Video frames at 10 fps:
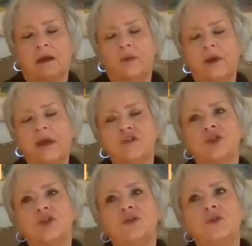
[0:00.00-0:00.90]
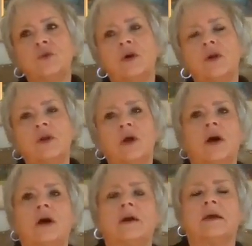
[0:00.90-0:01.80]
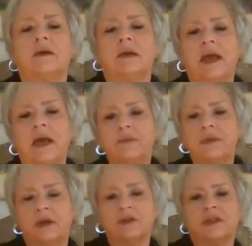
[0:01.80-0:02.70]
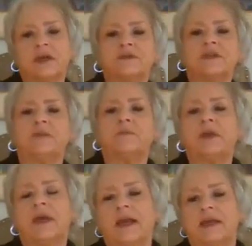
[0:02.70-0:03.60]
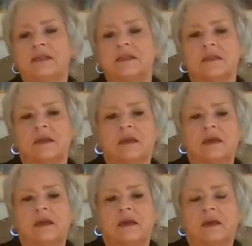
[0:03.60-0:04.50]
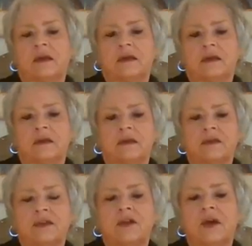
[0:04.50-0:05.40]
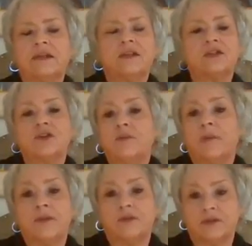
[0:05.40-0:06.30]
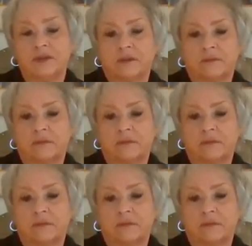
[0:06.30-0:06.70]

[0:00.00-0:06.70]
We have too long kept ourselves in place to not disturb others,